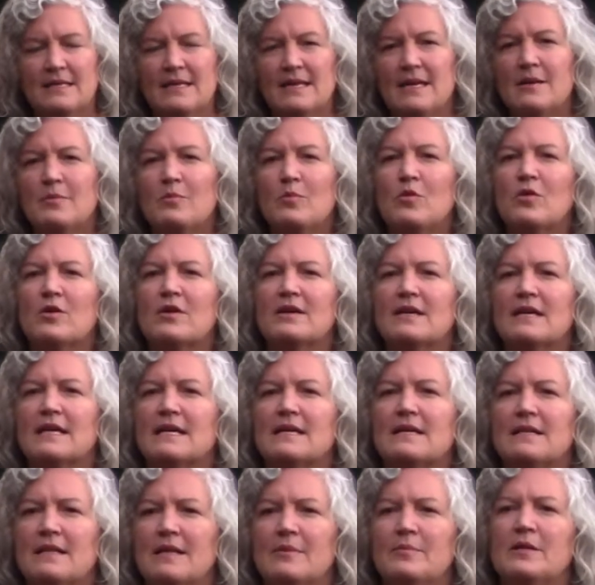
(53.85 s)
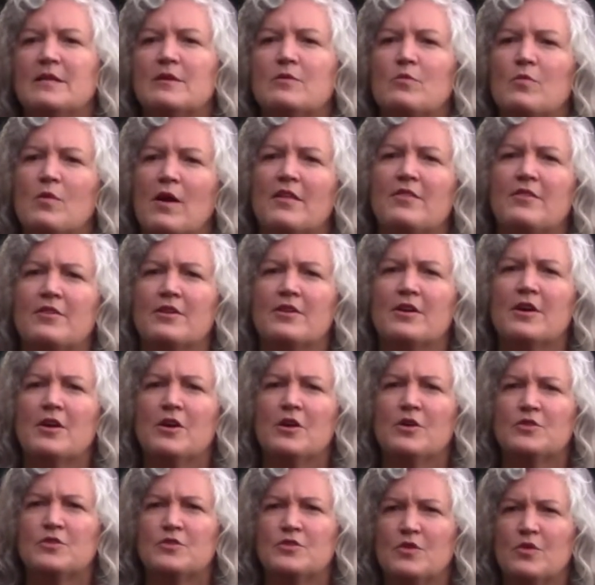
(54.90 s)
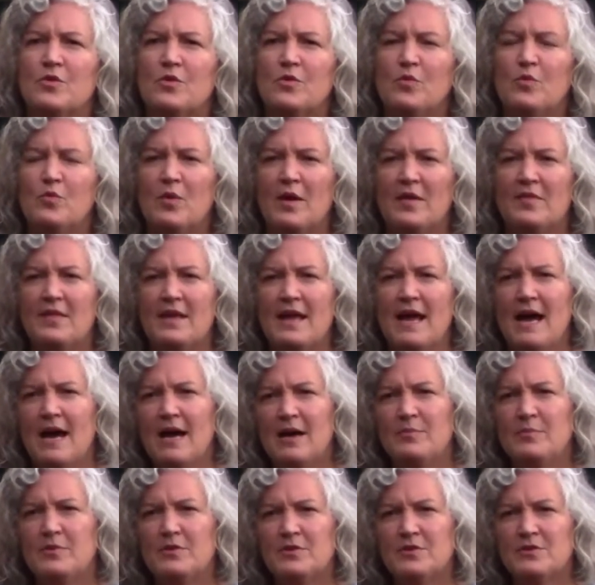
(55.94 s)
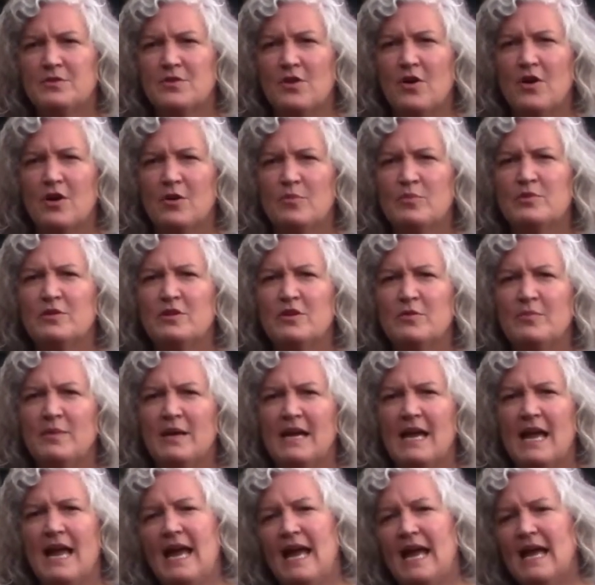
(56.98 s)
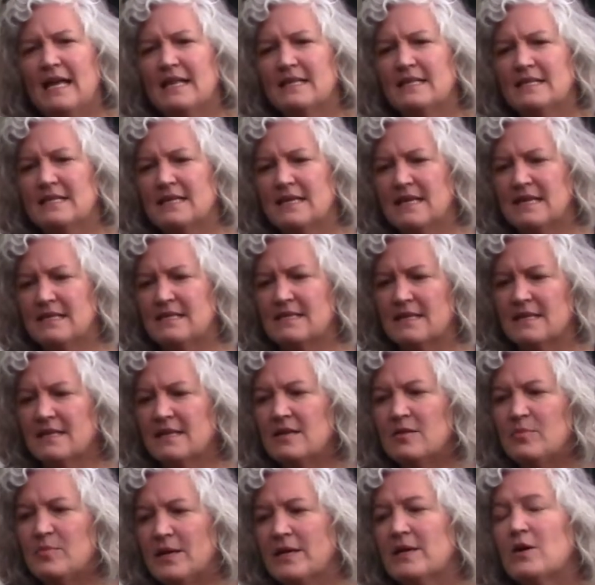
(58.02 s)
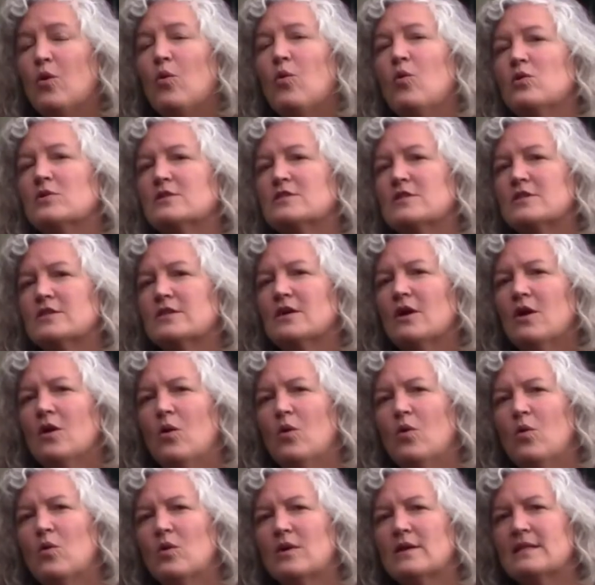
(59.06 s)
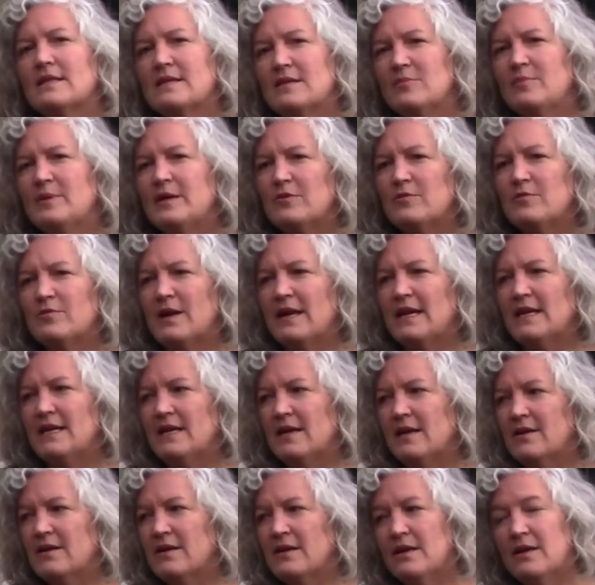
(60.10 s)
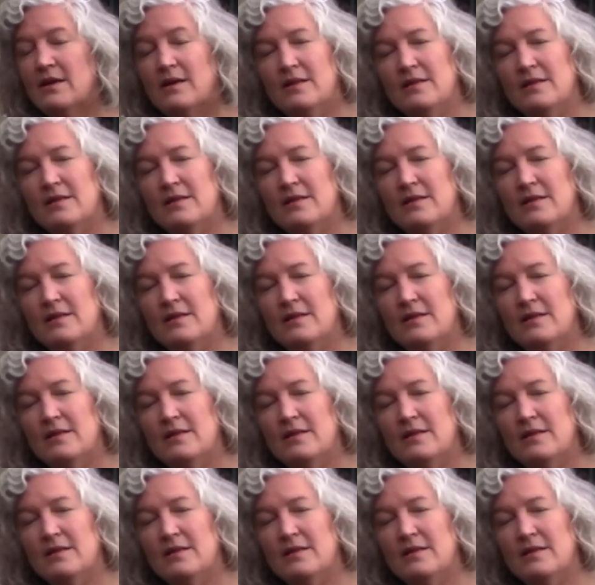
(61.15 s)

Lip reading: in more inclement weather. So when the apples are blooming and it's a little bit colder or a little bit rainier,